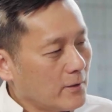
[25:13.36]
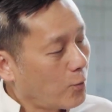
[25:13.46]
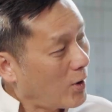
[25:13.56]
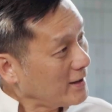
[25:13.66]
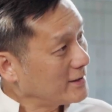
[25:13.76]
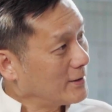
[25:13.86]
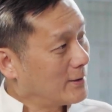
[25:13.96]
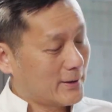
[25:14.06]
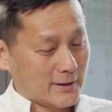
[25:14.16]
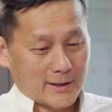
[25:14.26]
What
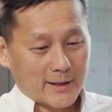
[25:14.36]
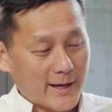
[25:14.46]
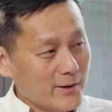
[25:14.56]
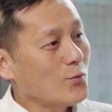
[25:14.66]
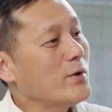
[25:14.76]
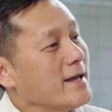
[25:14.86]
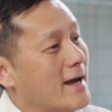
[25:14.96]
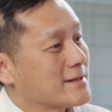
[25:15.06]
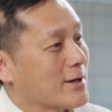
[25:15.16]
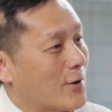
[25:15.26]
can we
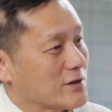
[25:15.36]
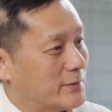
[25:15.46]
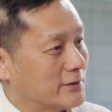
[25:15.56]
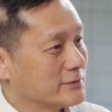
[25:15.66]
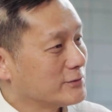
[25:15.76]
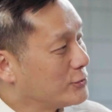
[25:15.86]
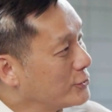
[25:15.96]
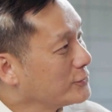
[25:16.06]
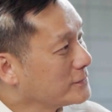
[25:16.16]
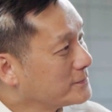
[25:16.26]
as a hospital do?